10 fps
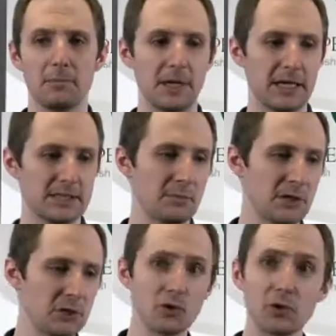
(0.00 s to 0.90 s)
As I
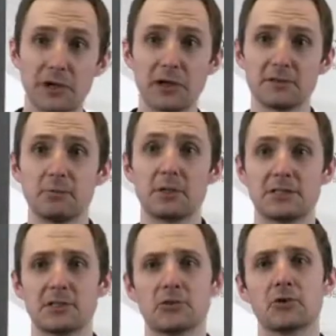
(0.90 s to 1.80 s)
mentioned earlier, if someone
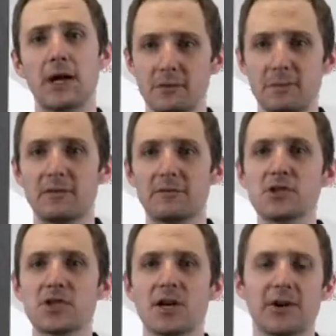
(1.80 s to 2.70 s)
is the direct
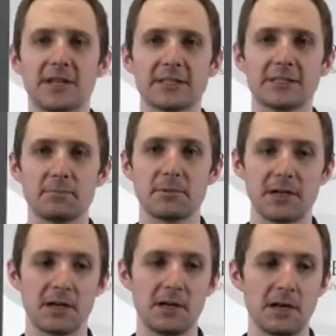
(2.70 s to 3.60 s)
beneficiary on
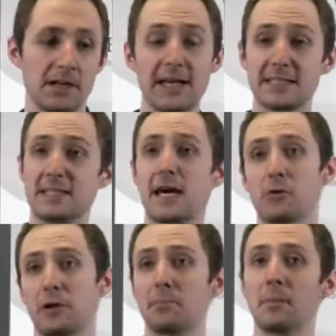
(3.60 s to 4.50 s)
something, that's now
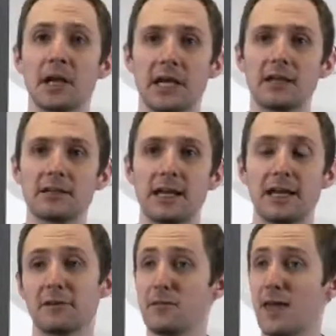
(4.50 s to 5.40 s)
their money,
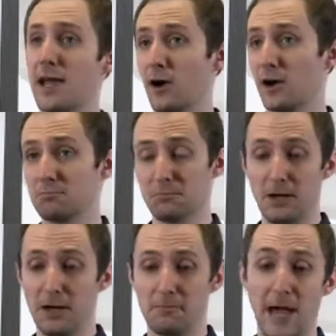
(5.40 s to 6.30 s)
and if they are,
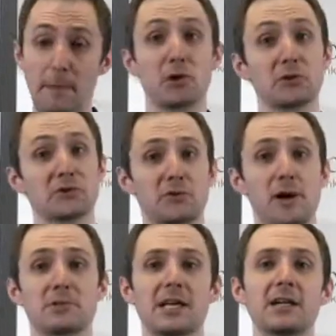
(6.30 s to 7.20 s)
that personal
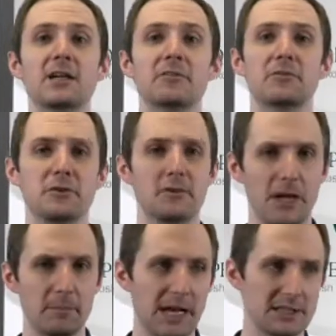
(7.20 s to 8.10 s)
representative you've
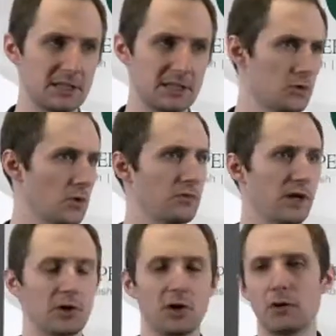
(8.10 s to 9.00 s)
named has any sort of
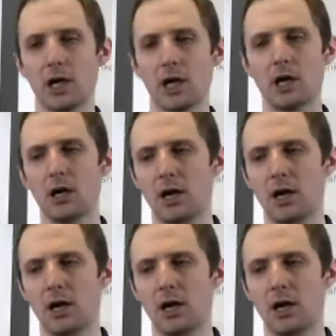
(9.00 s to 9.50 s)
ongoing